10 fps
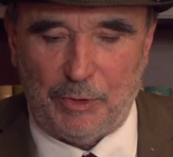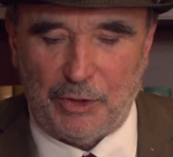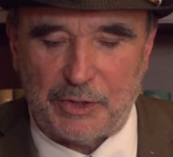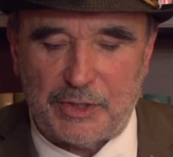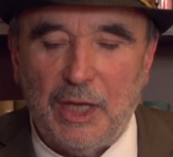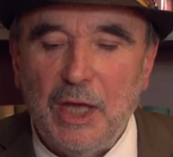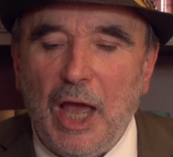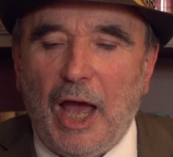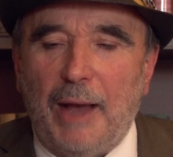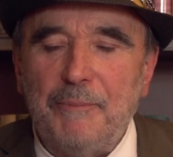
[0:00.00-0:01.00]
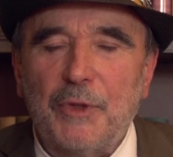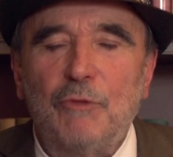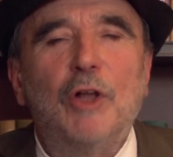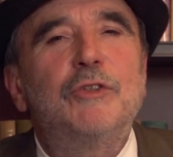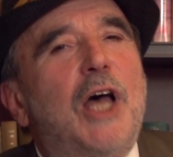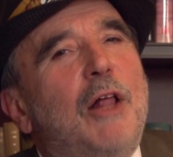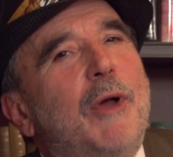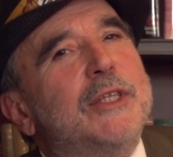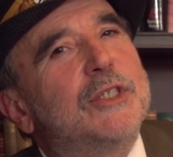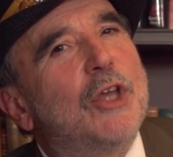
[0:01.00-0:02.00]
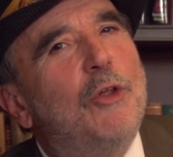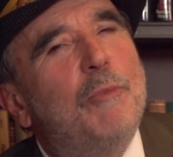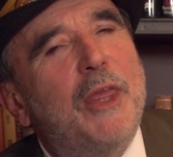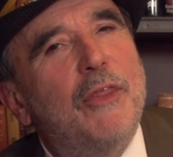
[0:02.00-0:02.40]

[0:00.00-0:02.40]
books. Roald Dahl once told me